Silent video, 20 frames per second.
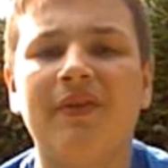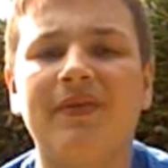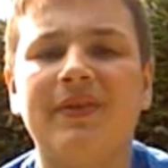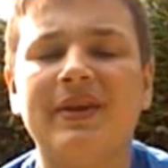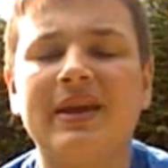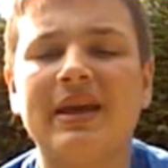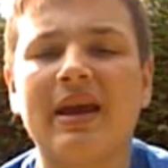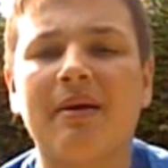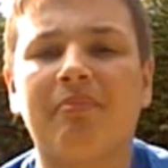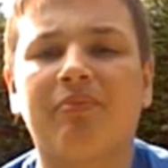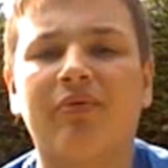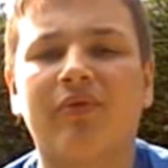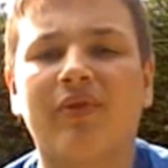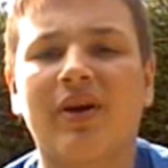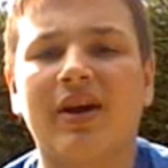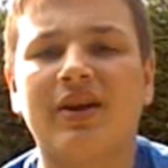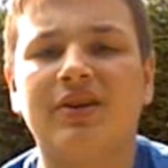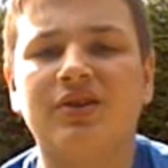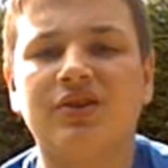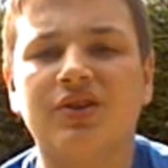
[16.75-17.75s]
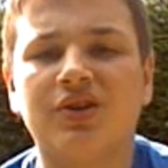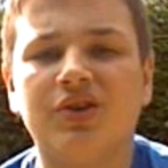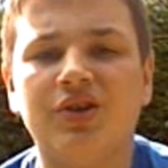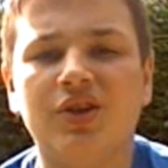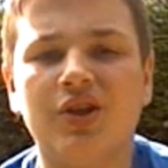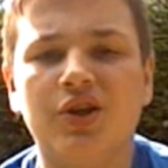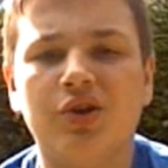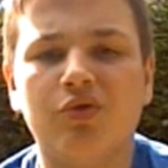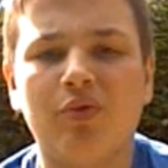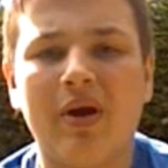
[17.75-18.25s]
the brand
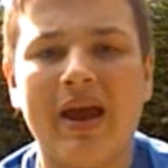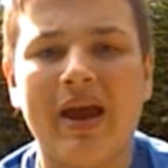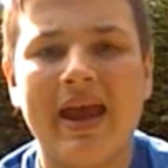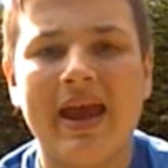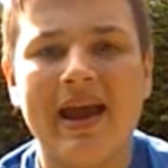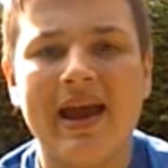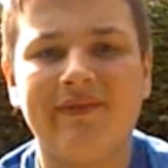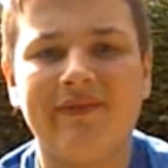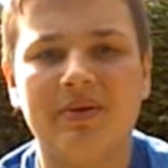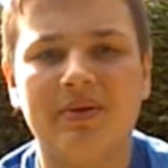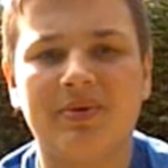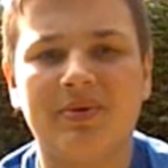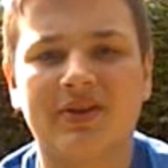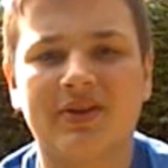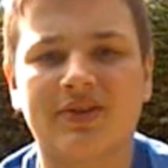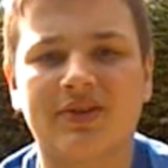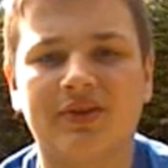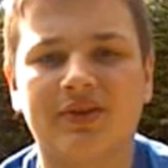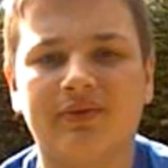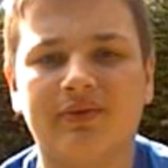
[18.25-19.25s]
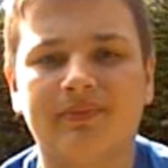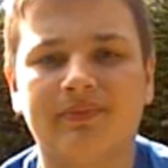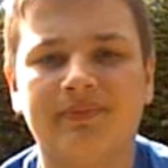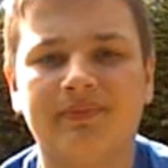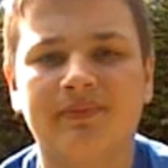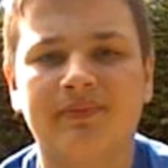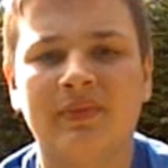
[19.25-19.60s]
new heavy pistol.